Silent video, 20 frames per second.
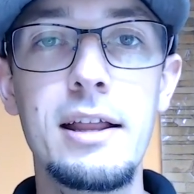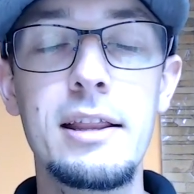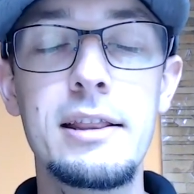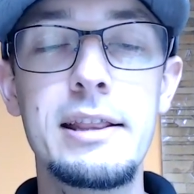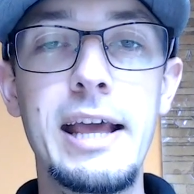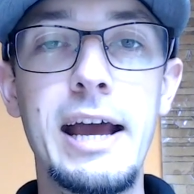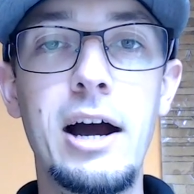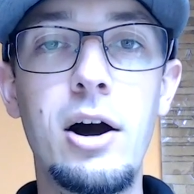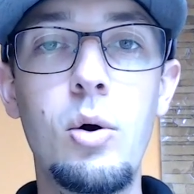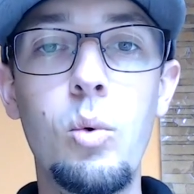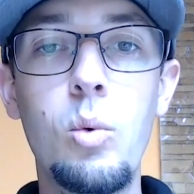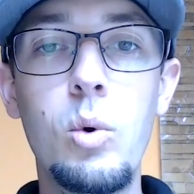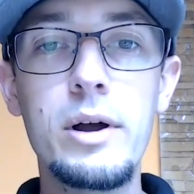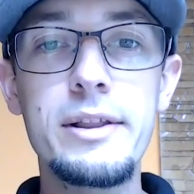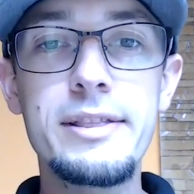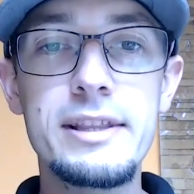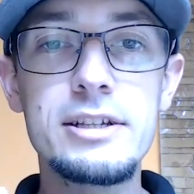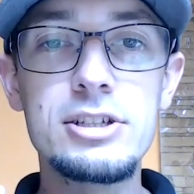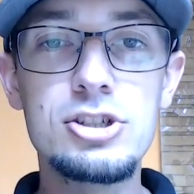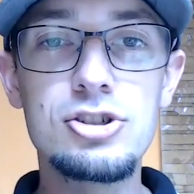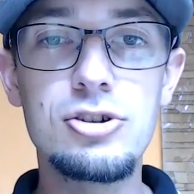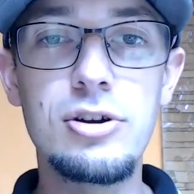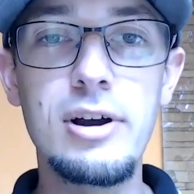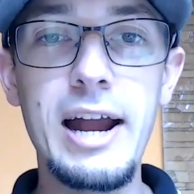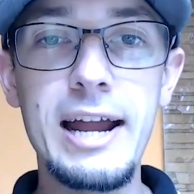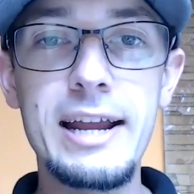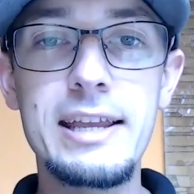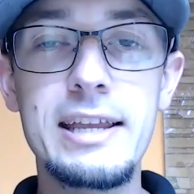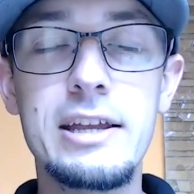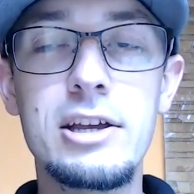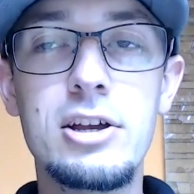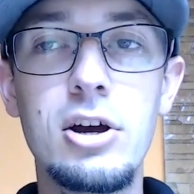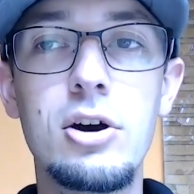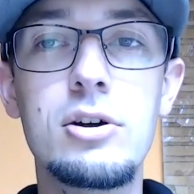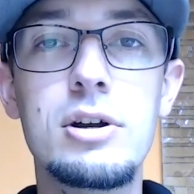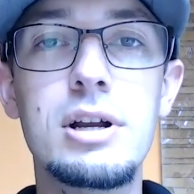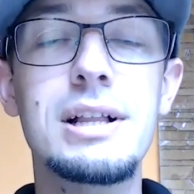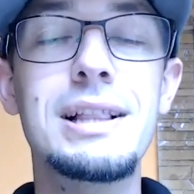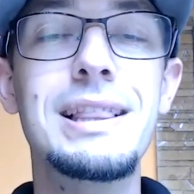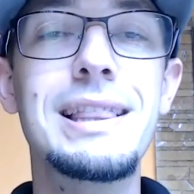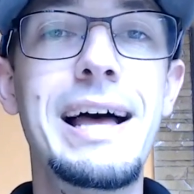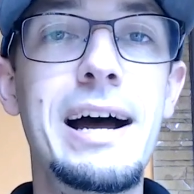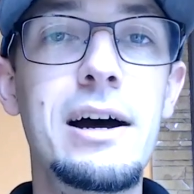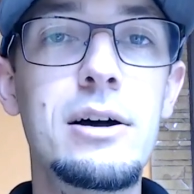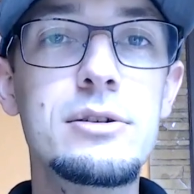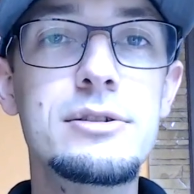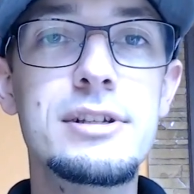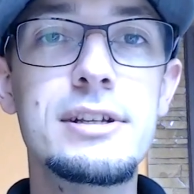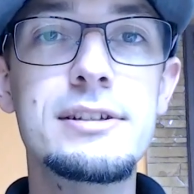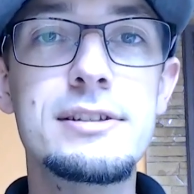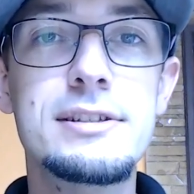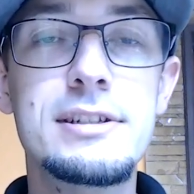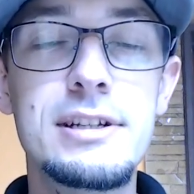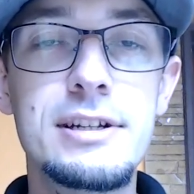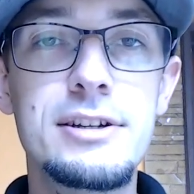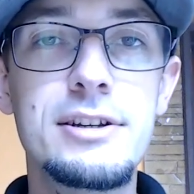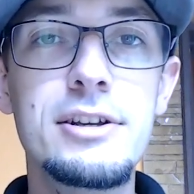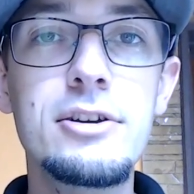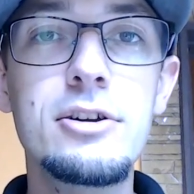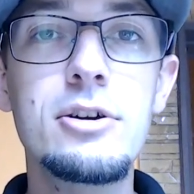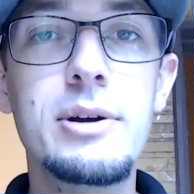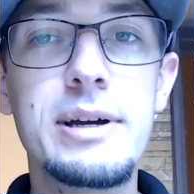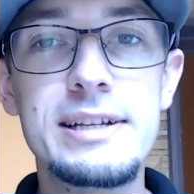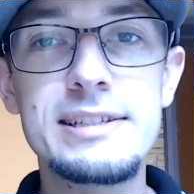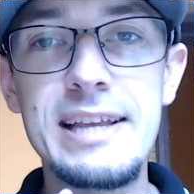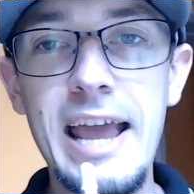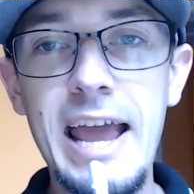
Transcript: Now, what this tracking code allows us to do is